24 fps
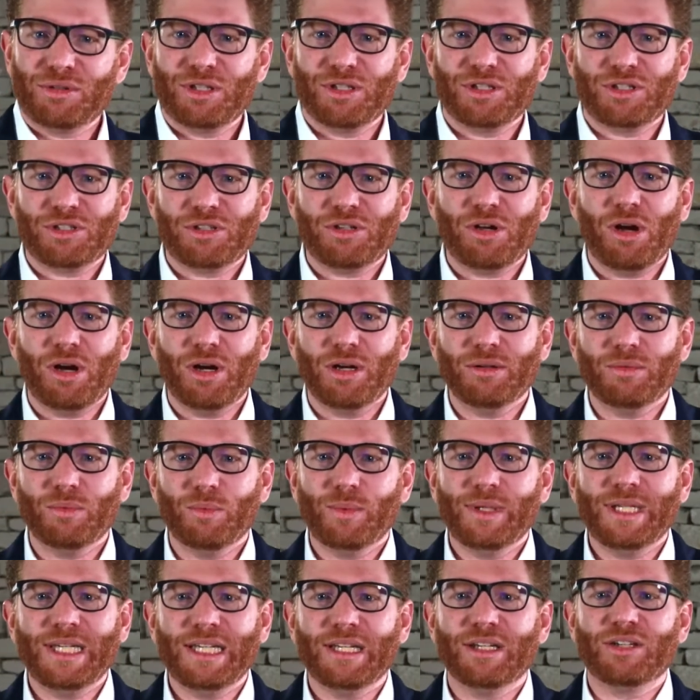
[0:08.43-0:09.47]
to start,
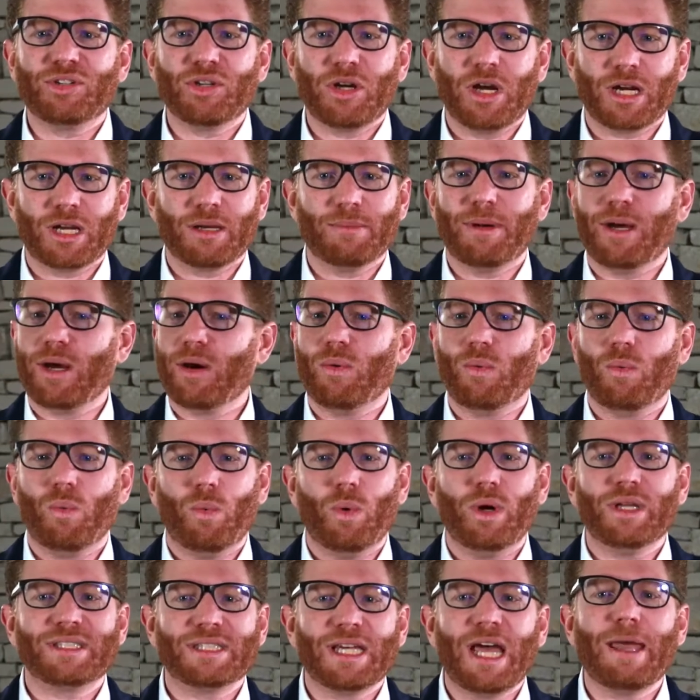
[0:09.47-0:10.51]
we need to talk about
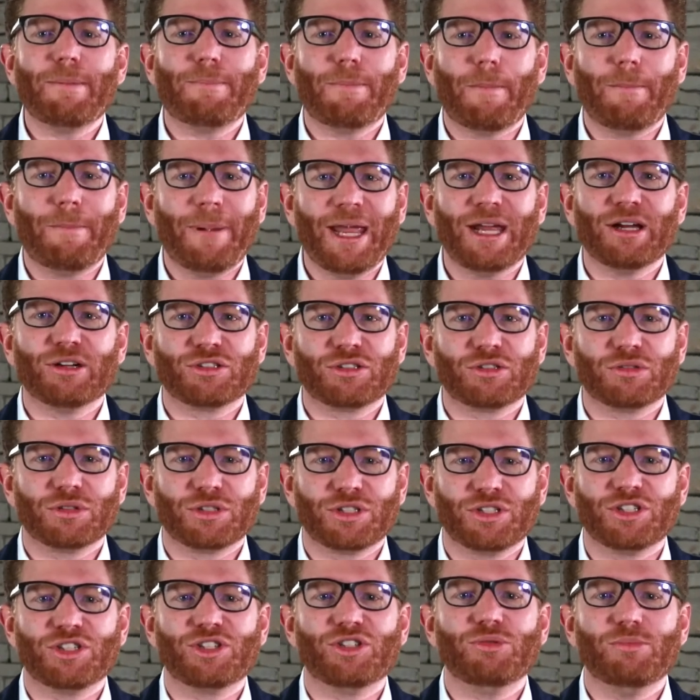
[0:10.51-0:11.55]
what type of payer
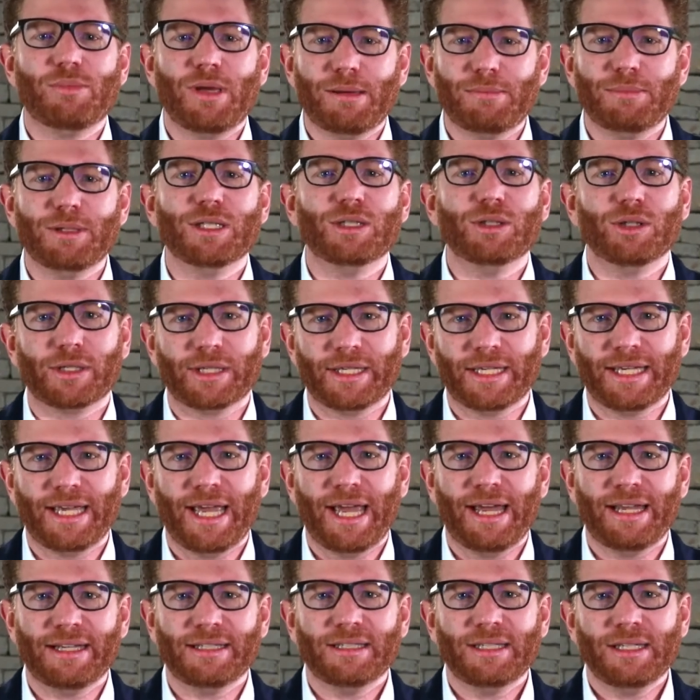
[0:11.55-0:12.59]
sources you may be looking
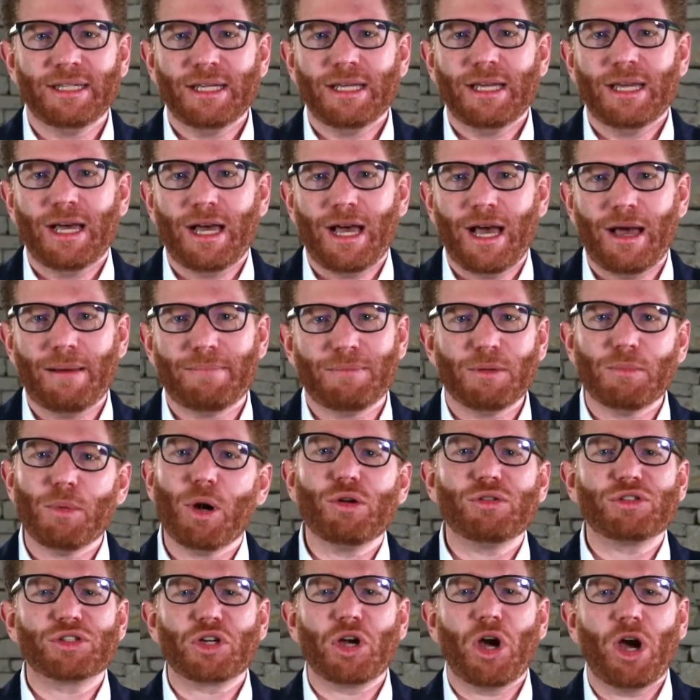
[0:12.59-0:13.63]
at. The
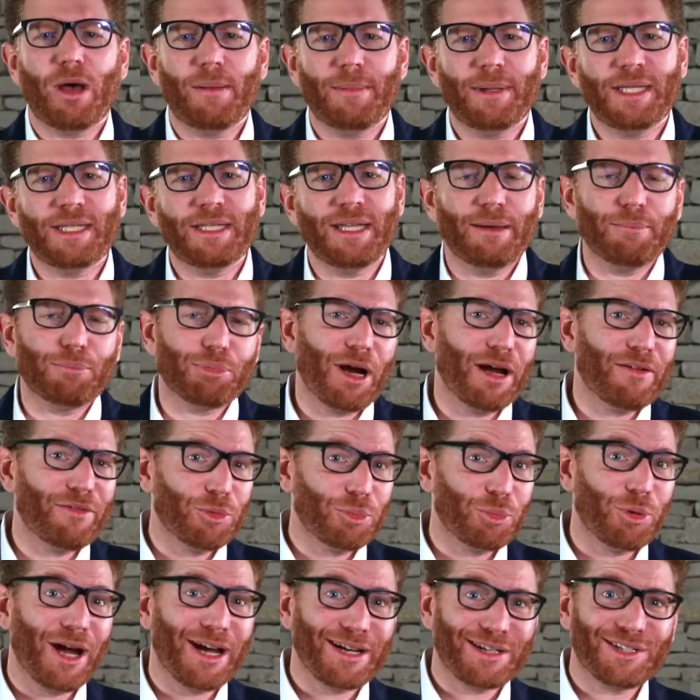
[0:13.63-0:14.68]
most common that
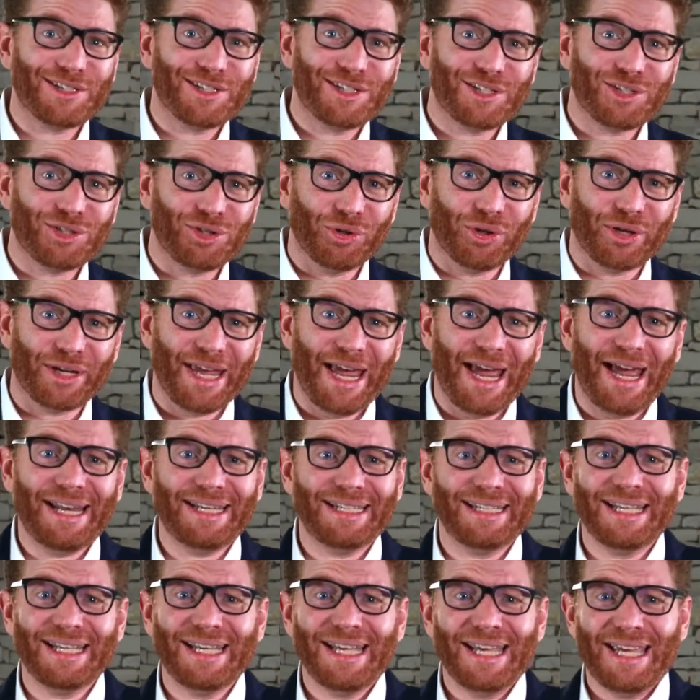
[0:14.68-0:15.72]
private practices look at
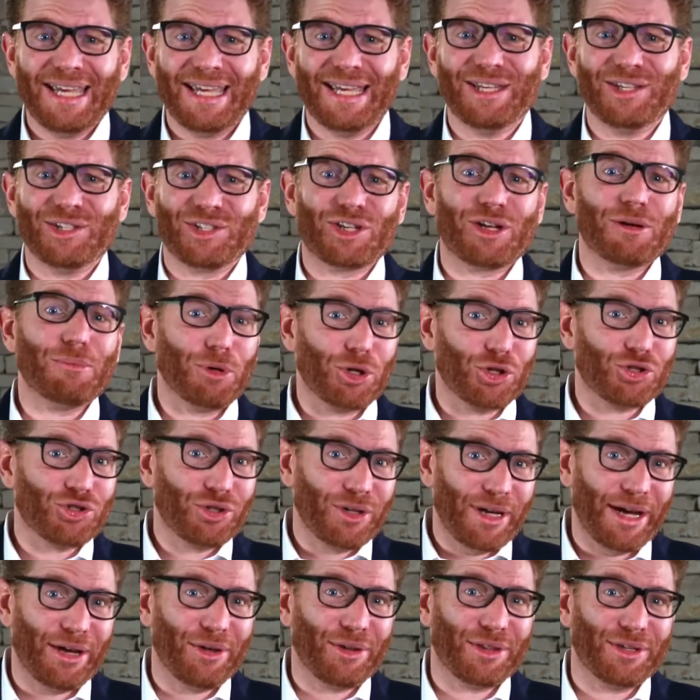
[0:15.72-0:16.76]
is commercial
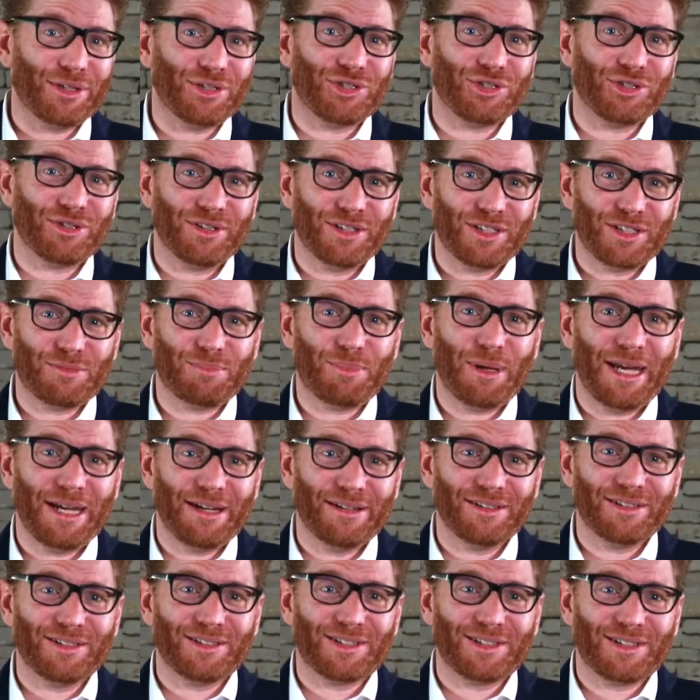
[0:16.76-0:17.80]
health insurance
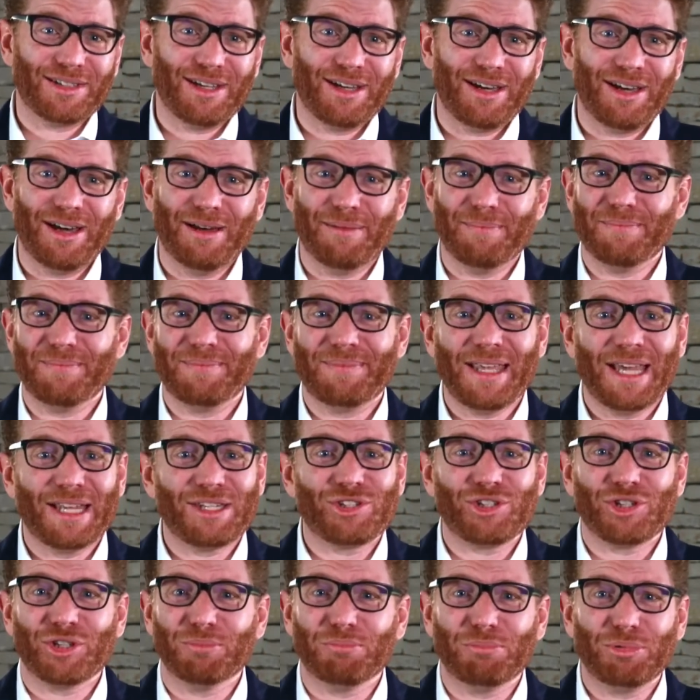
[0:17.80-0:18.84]
payers.
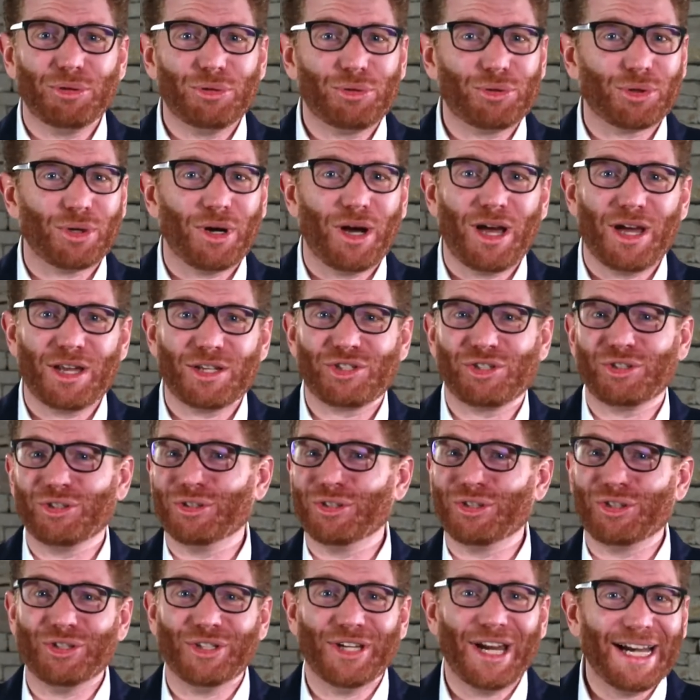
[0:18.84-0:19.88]
That's your Blue Cross, your
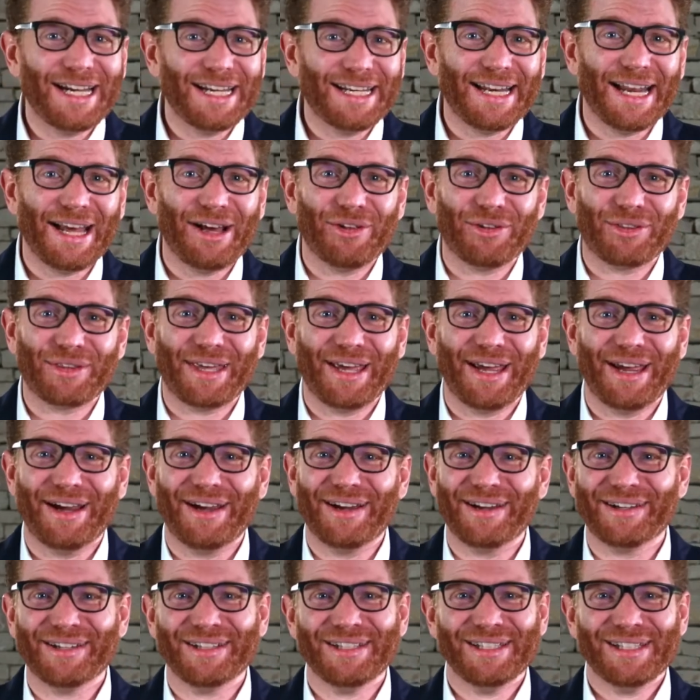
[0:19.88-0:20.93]
United
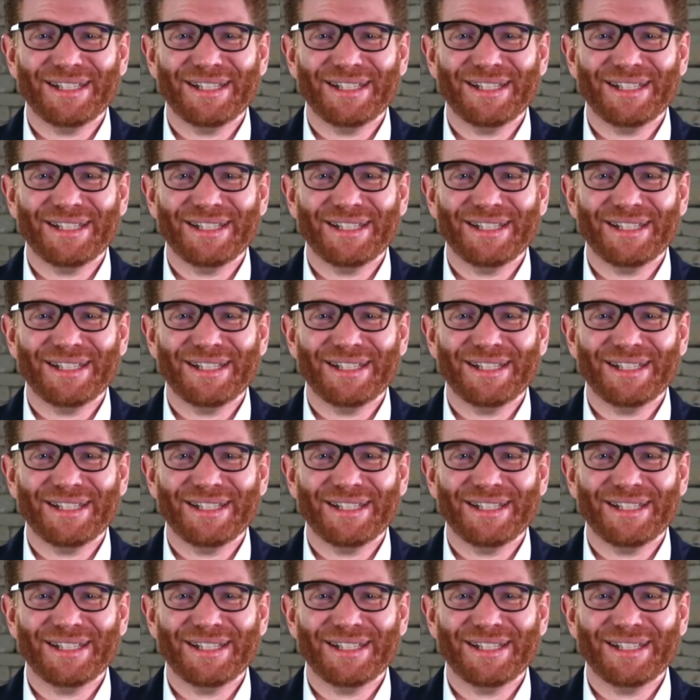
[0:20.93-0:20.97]
Healthcare,